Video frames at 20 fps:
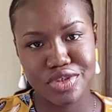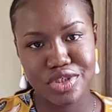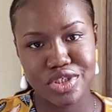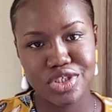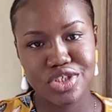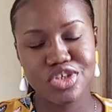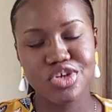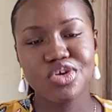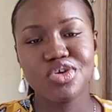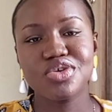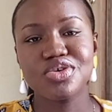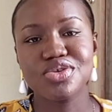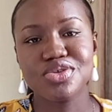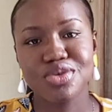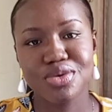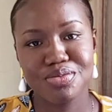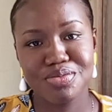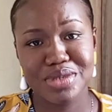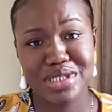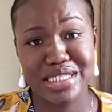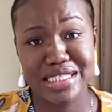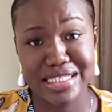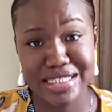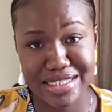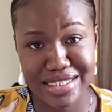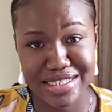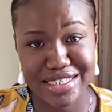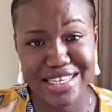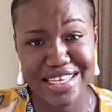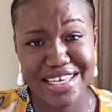You're going to submit it
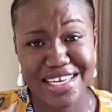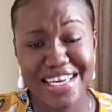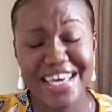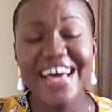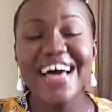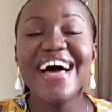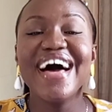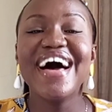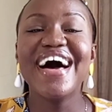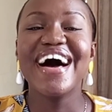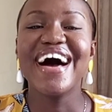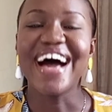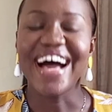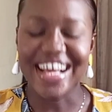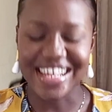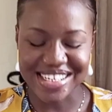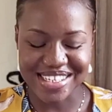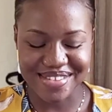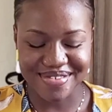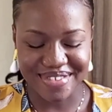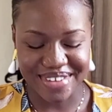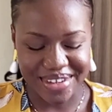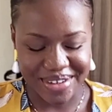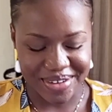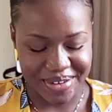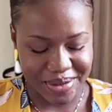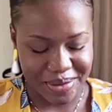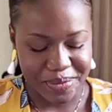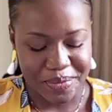as well.